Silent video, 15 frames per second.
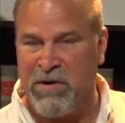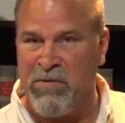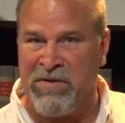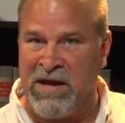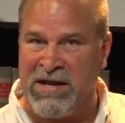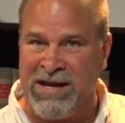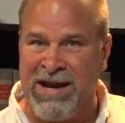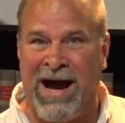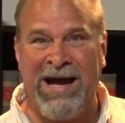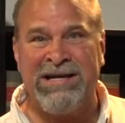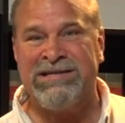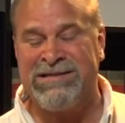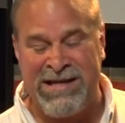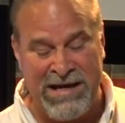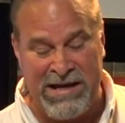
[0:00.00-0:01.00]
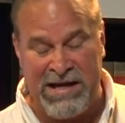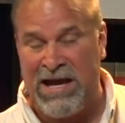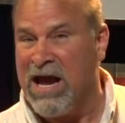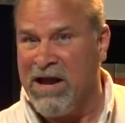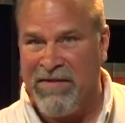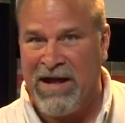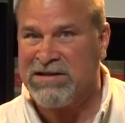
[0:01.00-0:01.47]
when they deny his deity,
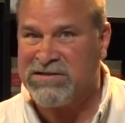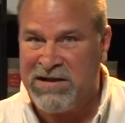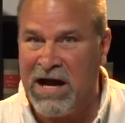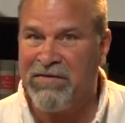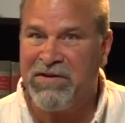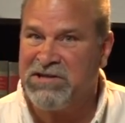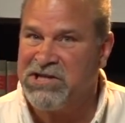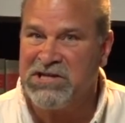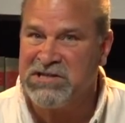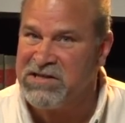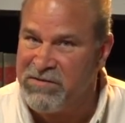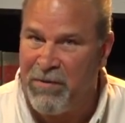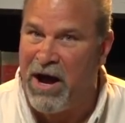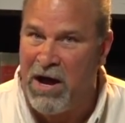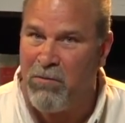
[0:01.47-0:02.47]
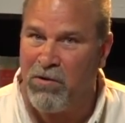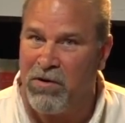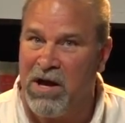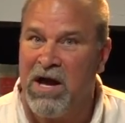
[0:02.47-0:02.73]
that's not the Jesus of the Bible.